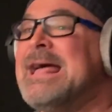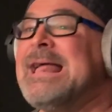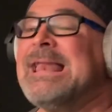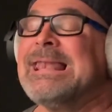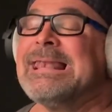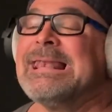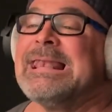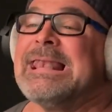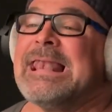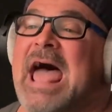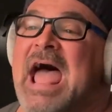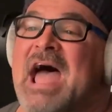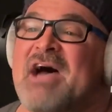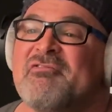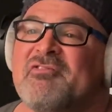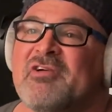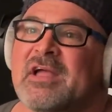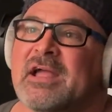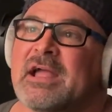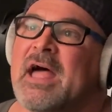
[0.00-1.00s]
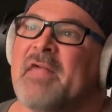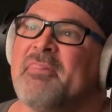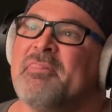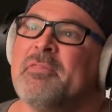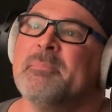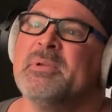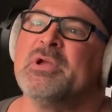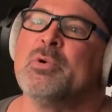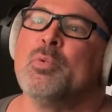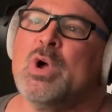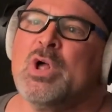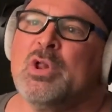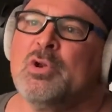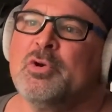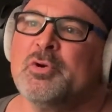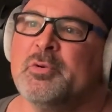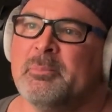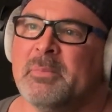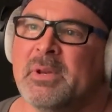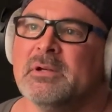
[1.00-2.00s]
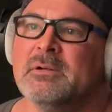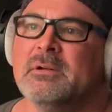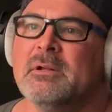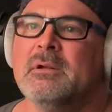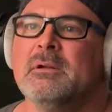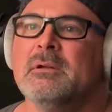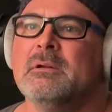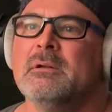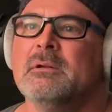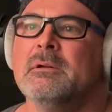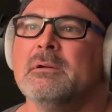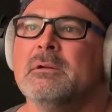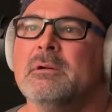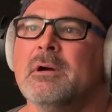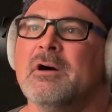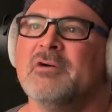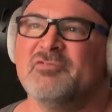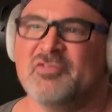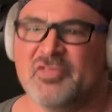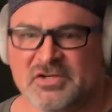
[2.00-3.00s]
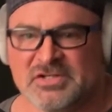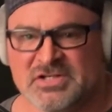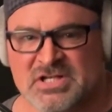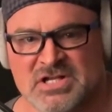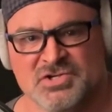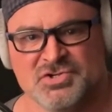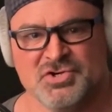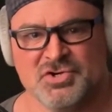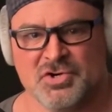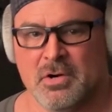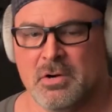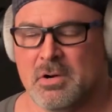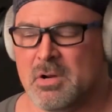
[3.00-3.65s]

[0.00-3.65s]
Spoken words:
laughing at the bewilderment of the teacher